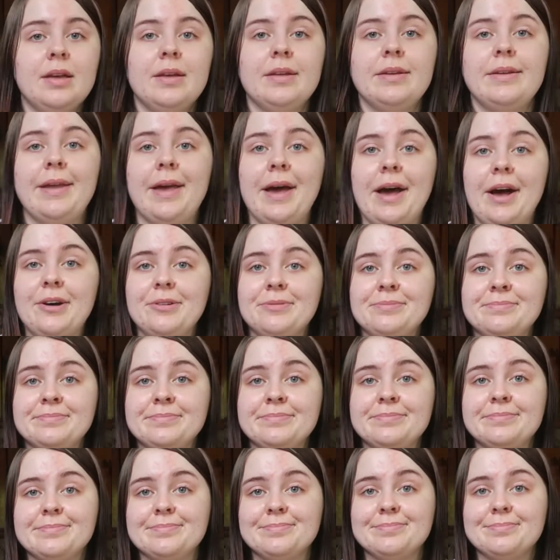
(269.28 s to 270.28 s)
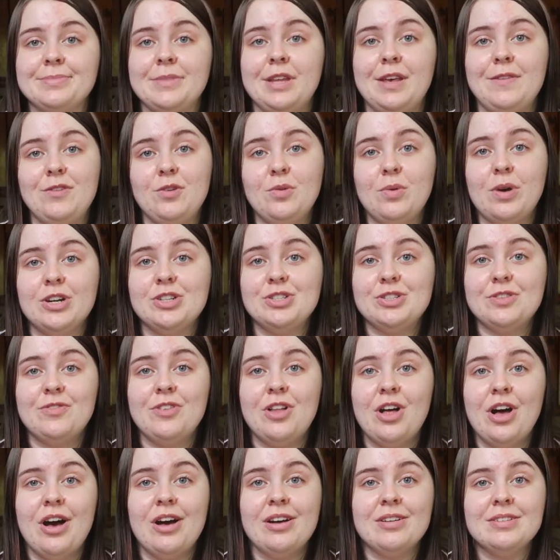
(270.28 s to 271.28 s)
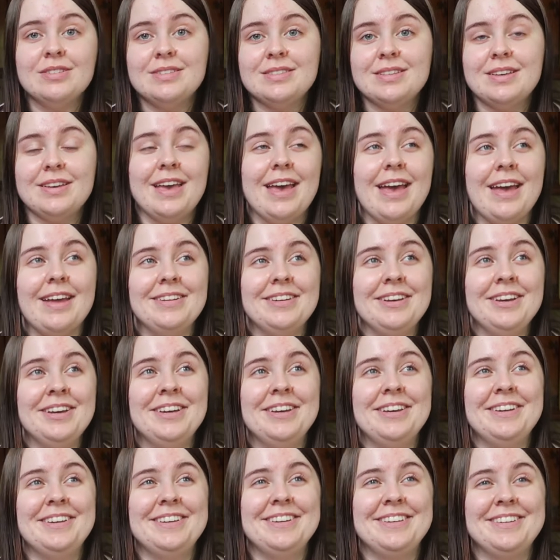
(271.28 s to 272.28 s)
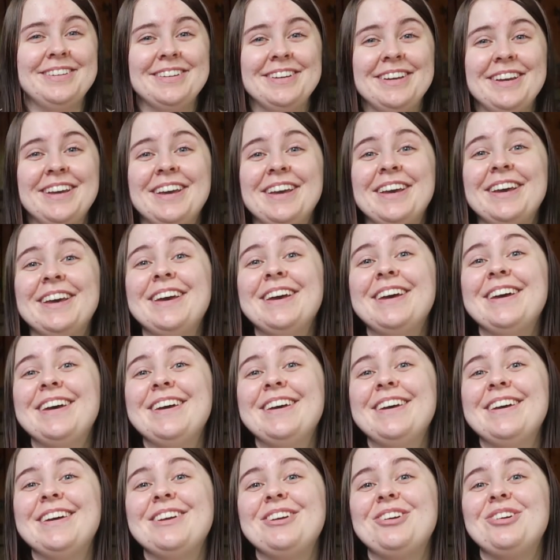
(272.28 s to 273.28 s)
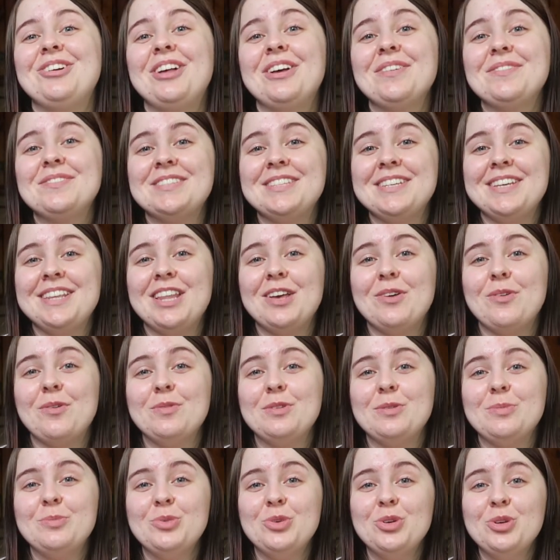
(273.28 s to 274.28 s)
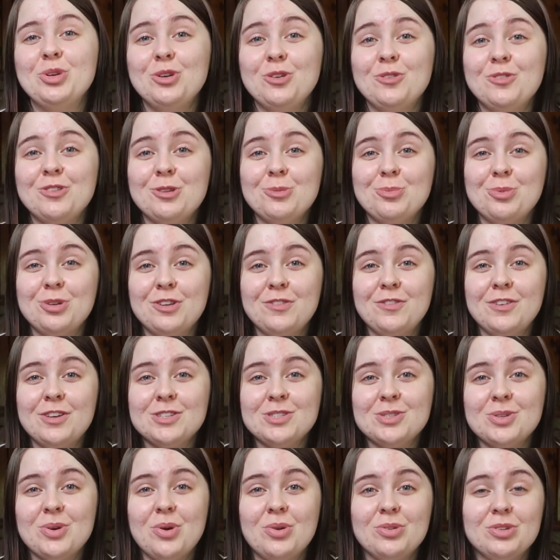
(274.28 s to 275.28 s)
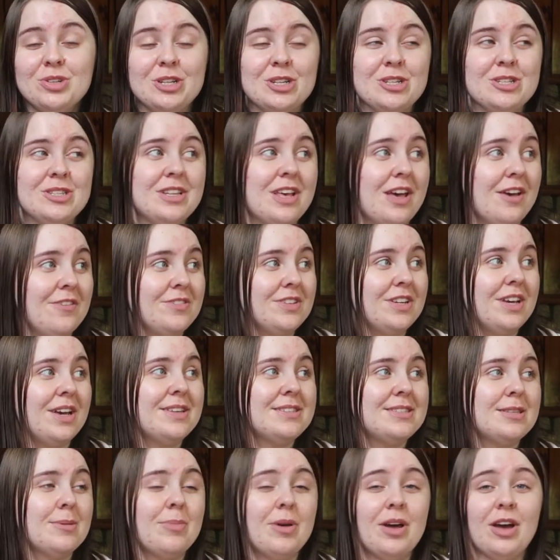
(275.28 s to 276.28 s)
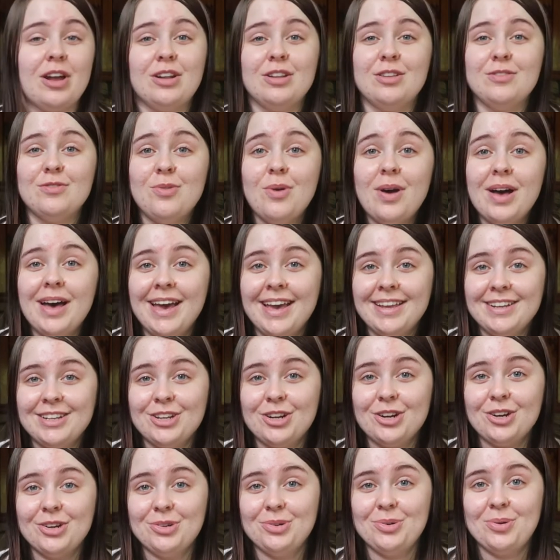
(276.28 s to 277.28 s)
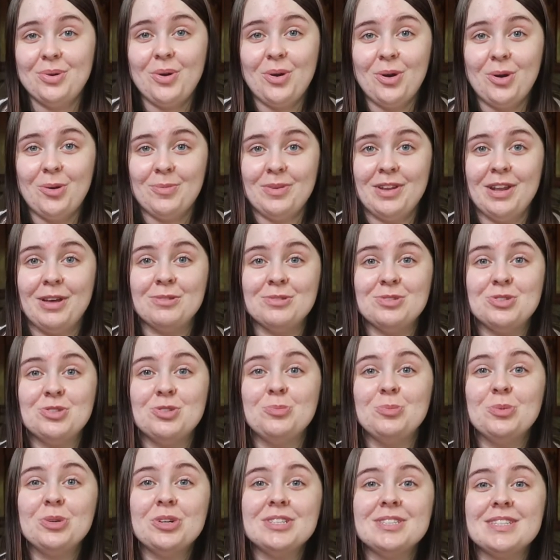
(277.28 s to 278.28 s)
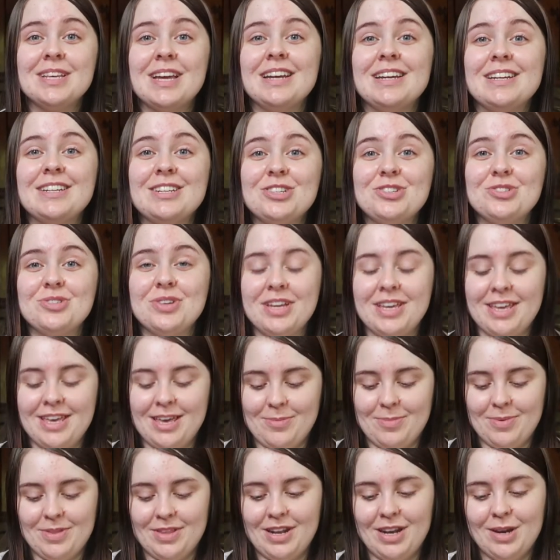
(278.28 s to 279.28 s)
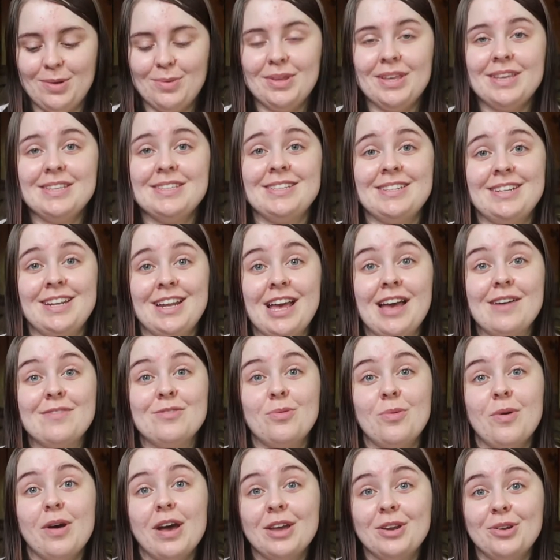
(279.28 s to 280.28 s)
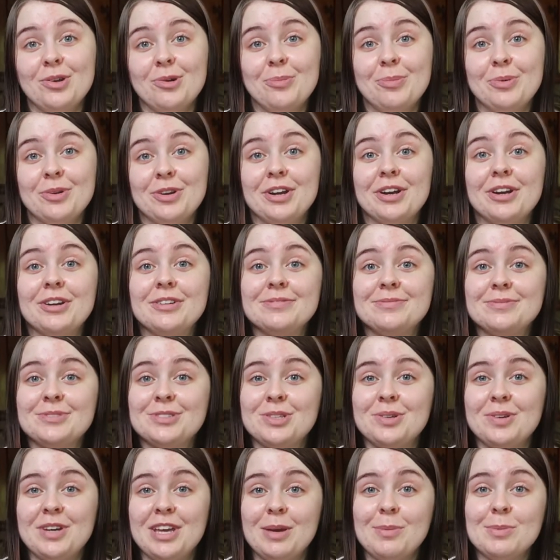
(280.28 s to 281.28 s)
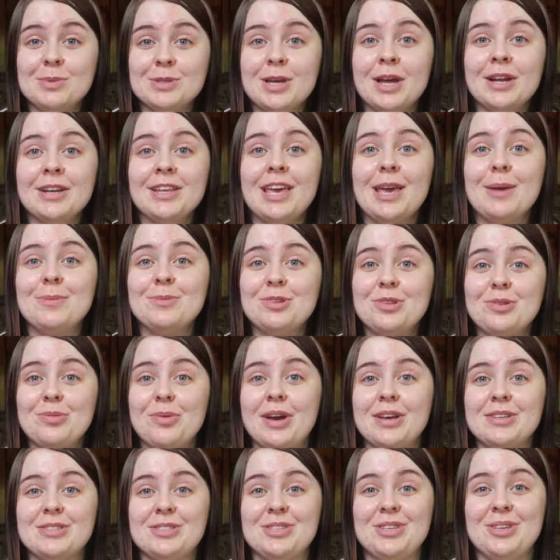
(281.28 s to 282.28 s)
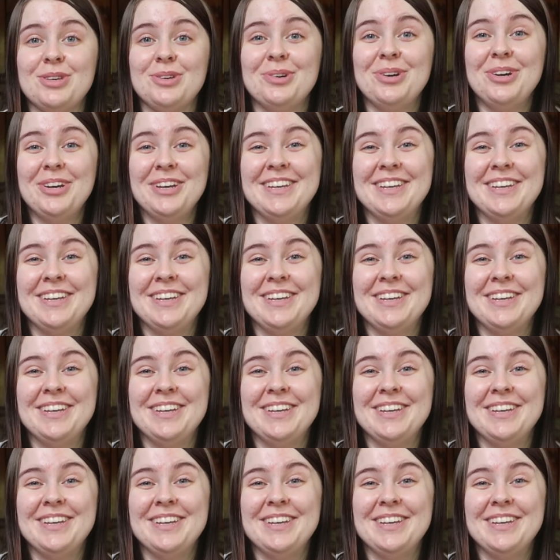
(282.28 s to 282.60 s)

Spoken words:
Now, if you watch the vlogs, again, you'll have seen that when we moved, the previous owners left us a bottle of wine in our new home, and I was super excited to drink it, but then I realized I didn't have a wine opener. So Amazon came to the rescue.